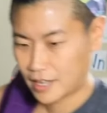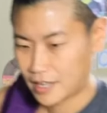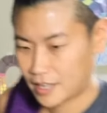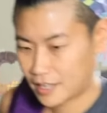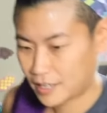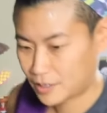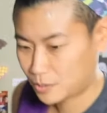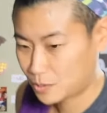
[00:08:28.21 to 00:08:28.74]

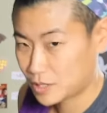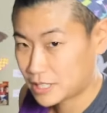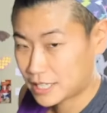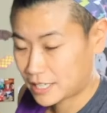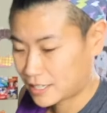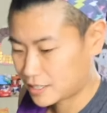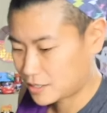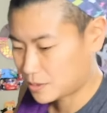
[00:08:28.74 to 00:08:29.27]
And we'll
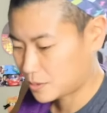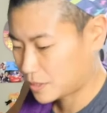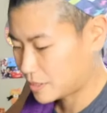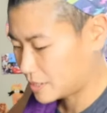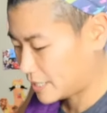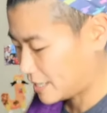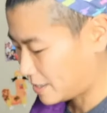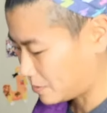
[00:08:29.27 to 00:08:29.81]
take it to our
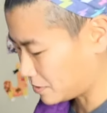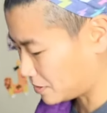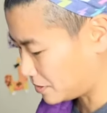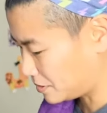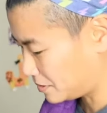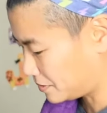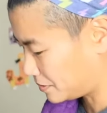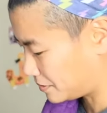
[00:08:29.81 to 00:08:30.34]

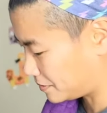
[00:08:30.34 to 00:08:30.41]
towel.